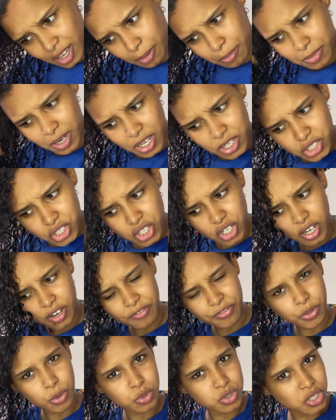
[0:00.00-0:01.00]
not sure
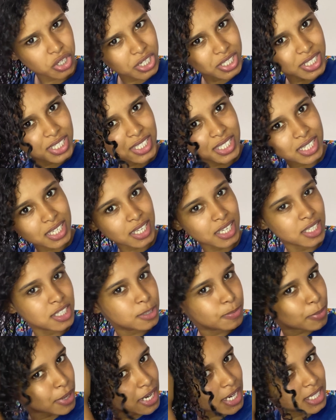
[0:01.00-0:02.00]
if those are seeds,
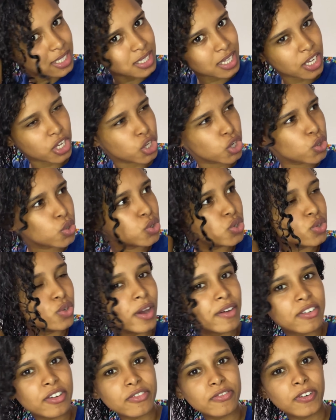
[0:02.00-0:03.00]
but it's like you
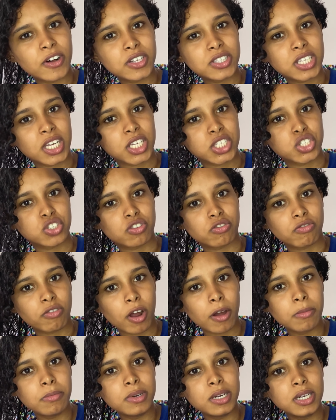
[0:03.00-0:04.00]
ever felt a
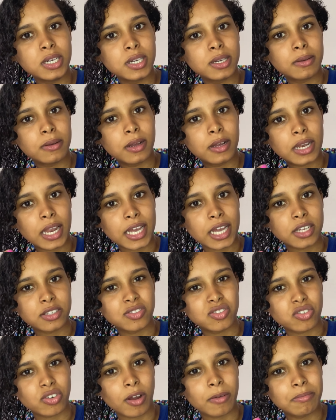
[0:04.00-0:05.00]
scrub, like a
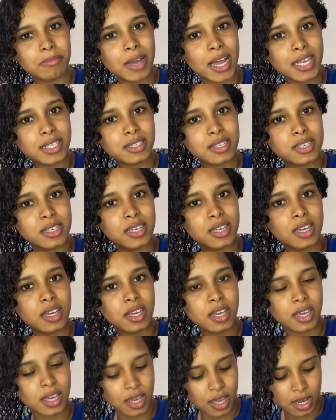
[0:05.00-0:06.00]
scrub mask,
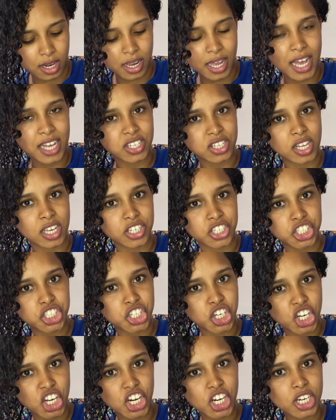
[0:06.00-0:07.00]
and it has like
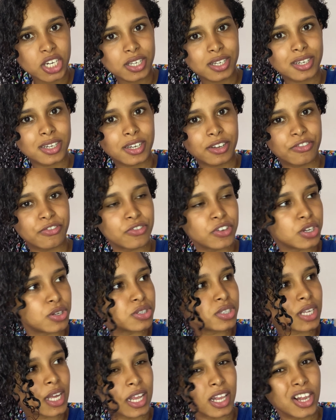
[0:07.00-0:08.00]
sugar, it feels
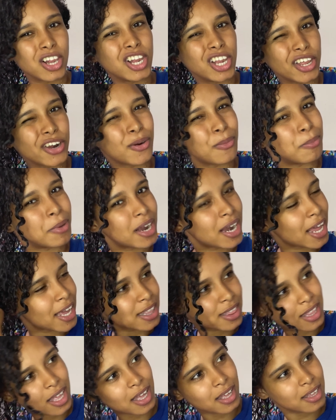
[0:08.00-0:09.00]
a little bit like
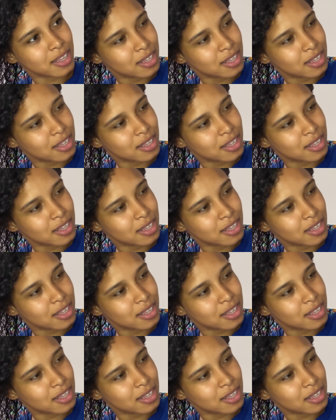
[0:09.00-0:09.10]
that,